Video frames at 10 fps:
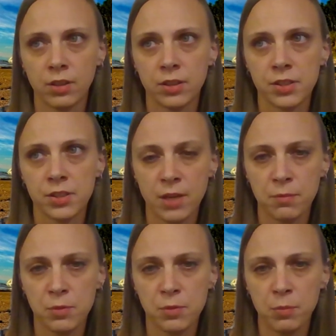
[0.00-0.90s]

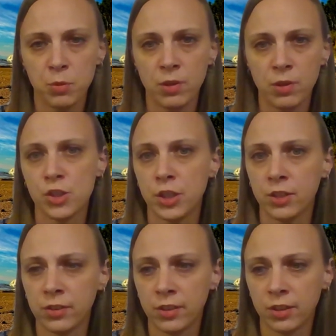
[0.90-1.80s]
Sometimes people want to
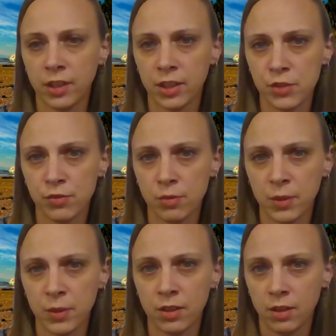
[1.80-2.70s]
shield their kids from it.
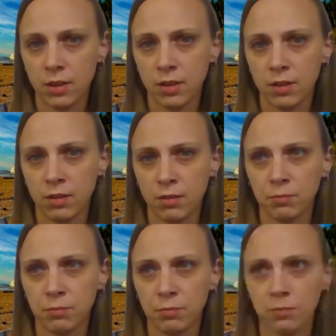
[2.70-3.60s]
Um,
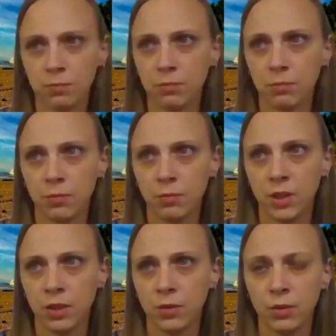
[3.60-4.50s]
you
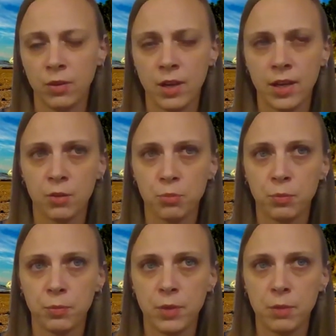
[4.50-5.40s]
know, and I hear
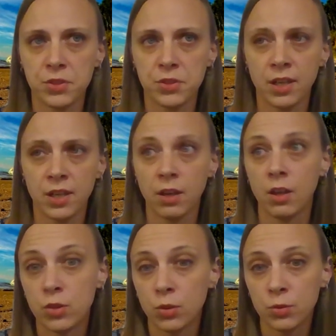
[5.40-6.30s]
people say,
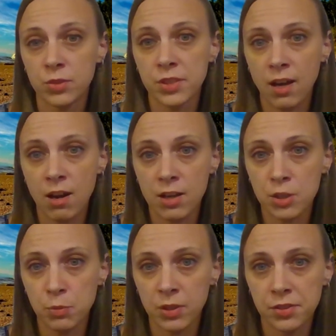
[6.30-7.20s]
don't say
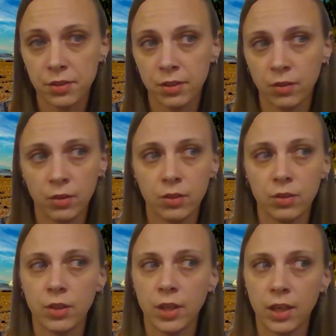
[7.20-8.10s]
hospice. You know, you
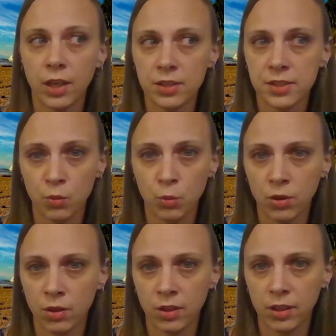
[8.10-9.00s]
can't say the
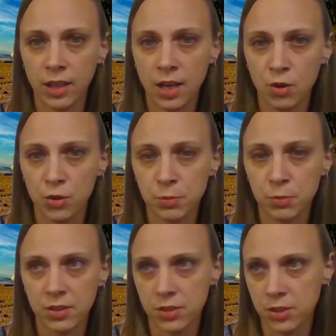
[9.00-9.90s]
word in the house
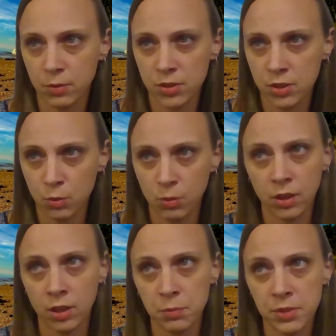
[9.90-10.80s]
because so and so will get
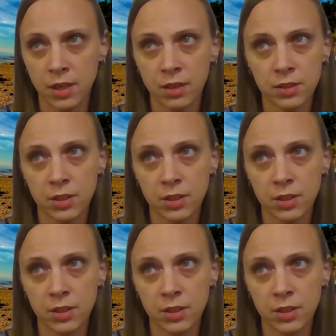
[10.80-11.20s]
upset.